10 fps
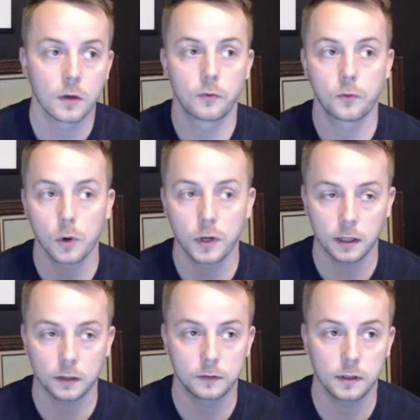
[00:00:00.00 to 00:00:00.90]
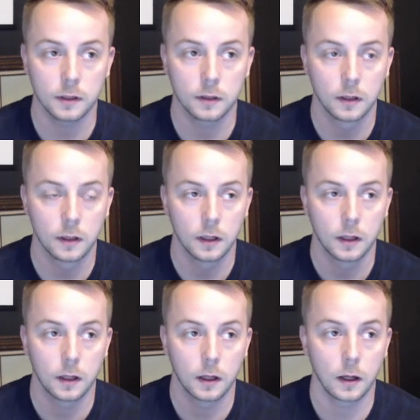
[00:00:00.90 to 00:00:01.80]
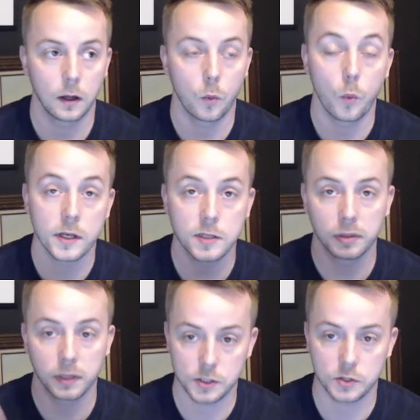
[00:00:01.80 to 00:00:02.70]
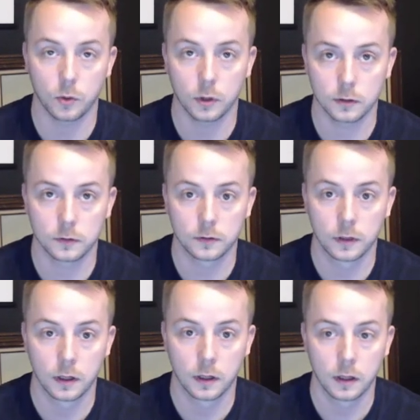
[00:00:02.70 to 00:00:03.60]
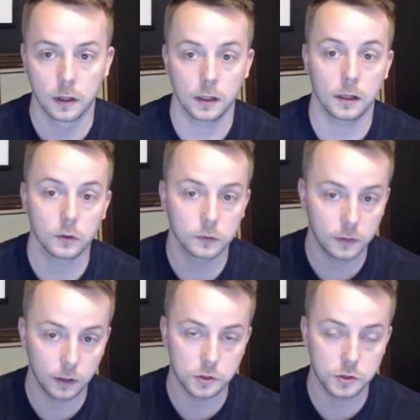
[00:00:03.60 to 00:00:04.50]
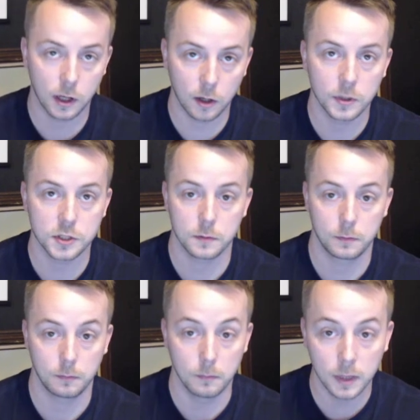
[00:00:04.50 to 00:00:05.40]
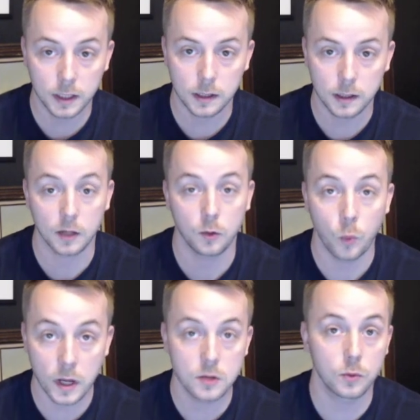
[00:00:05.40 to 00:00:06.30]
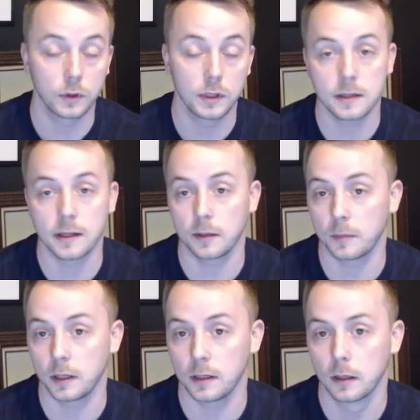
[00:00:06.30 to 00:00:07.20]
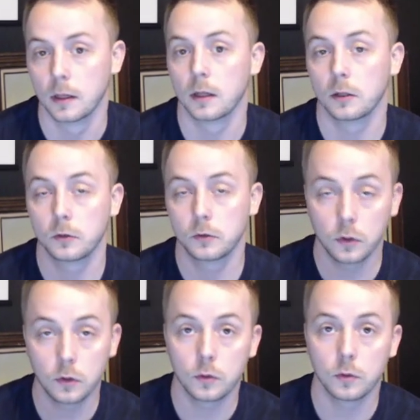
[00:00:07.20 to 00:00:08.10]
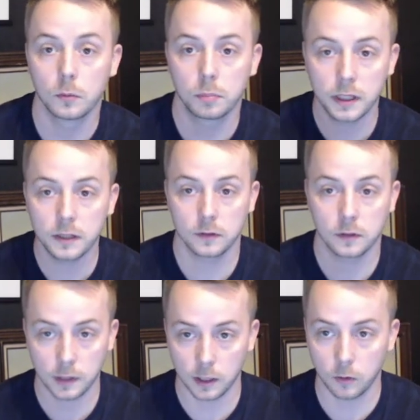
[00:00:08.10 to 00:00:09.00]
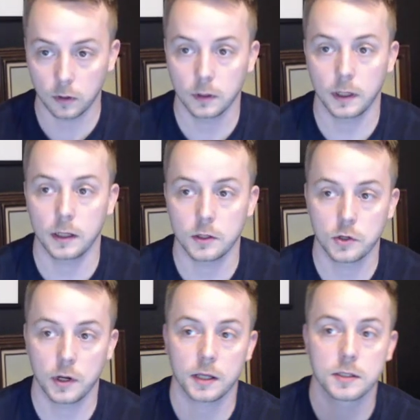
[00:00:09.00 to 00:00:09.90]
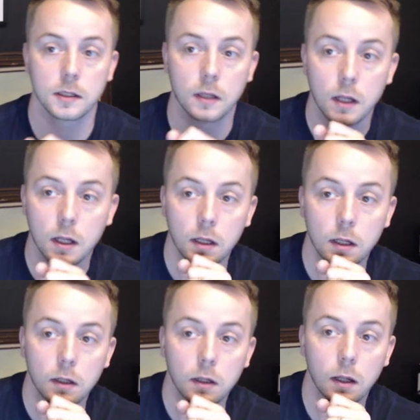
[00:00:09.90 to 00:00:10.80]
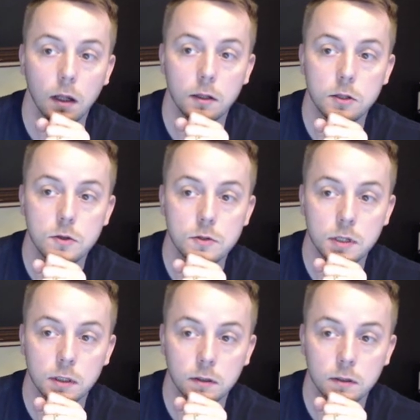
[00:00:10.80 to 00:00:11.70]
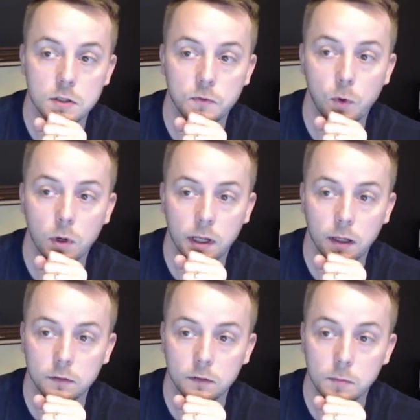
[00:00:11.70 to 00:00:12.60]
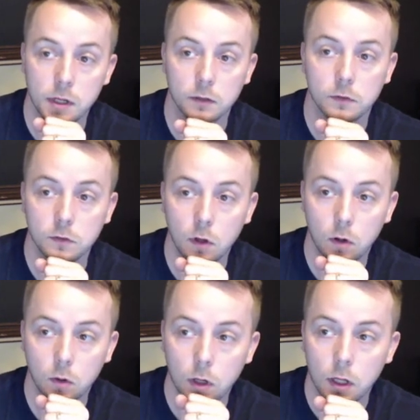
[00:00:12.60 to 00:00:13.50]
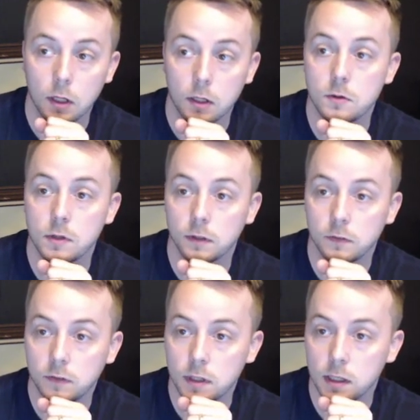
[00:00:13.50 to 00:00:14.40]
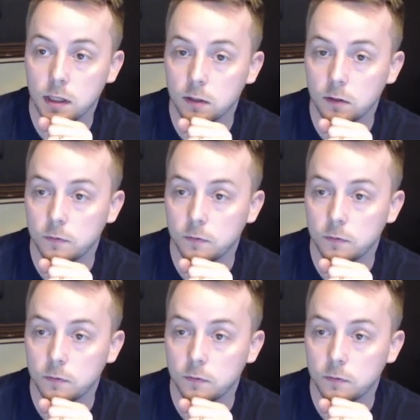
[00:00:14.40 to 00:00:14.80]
forecasting when to place orders, it also tells you how much money and when you will need that money to place that order. And it tracks it using this forecasted demand. So you can see into the